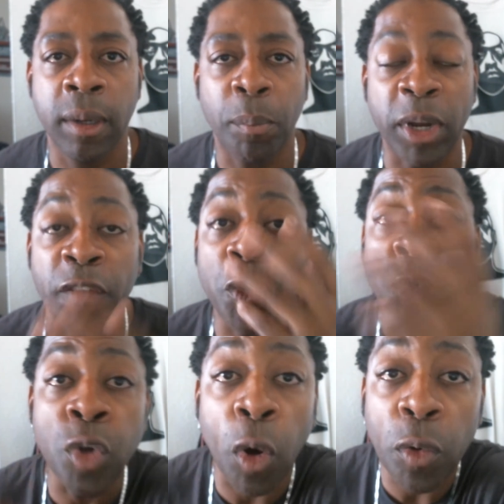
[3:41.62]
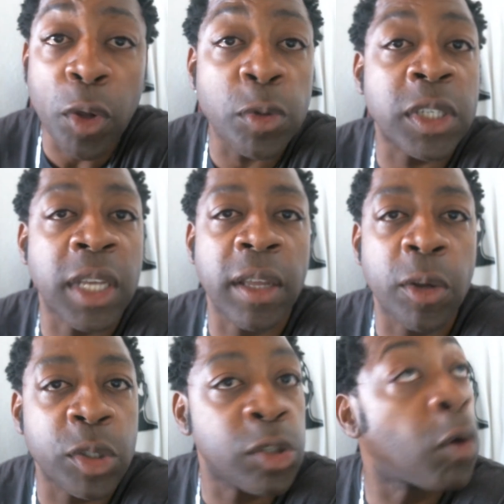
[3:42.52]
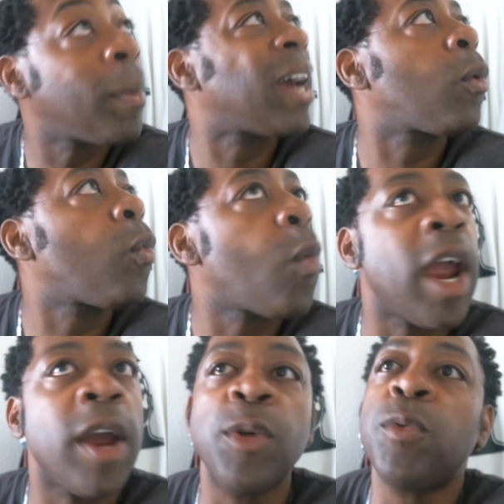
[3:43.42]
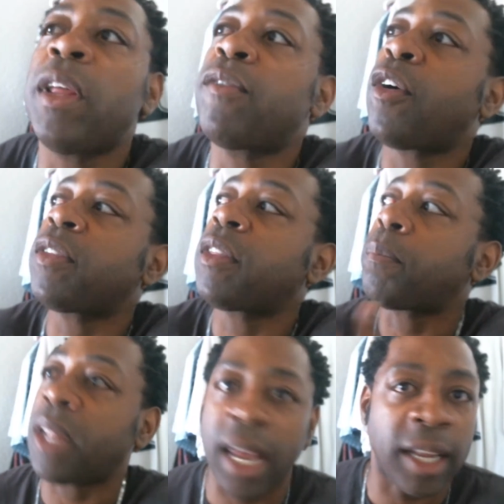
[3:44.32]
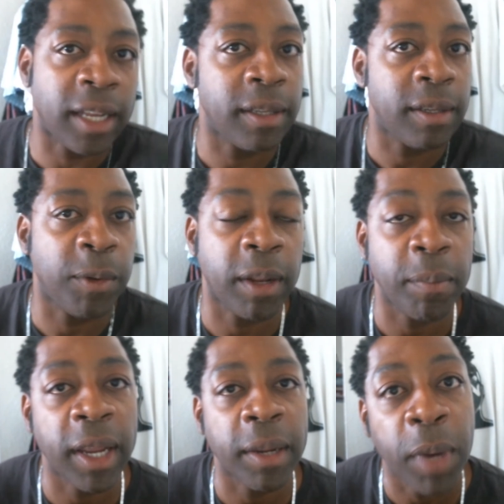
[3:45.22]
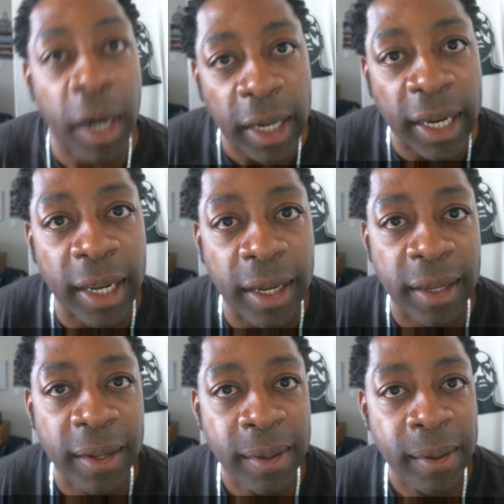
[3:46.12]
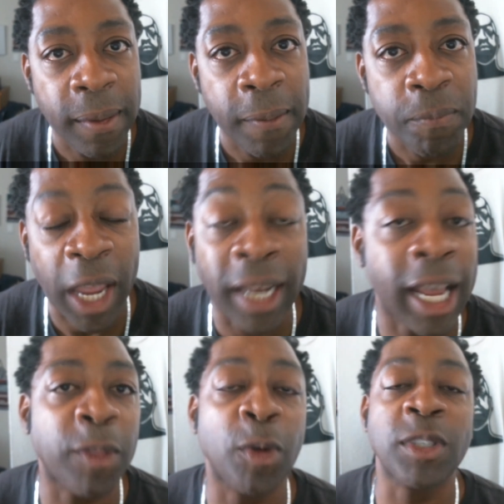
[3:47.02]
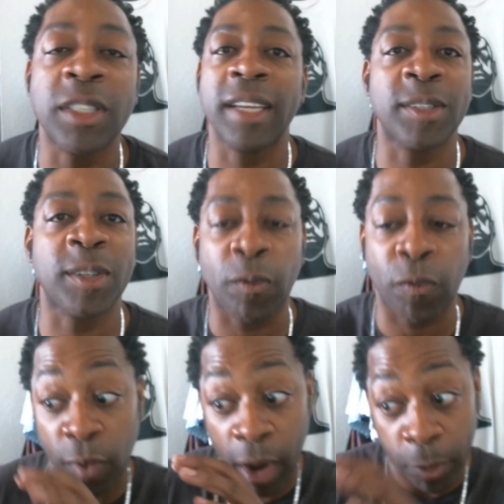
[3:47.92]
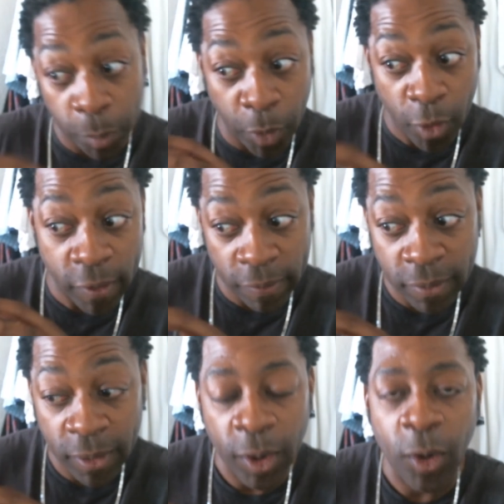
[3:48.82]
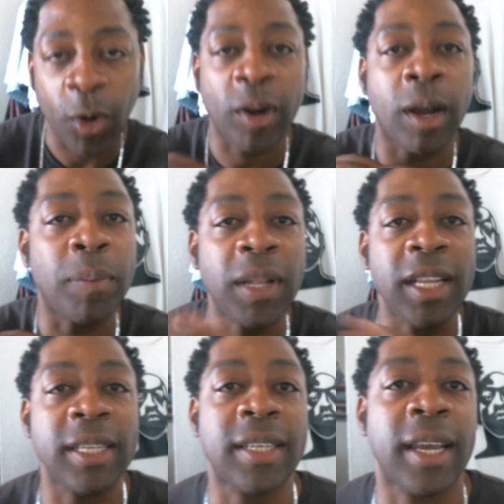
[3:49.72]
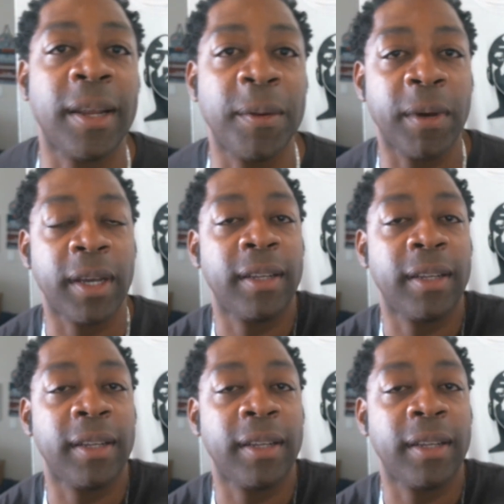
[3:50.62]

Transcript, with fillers: But if you know those skills, no matter where you live on the planet, you can make money. And now those things are frowned upon or completely taken away.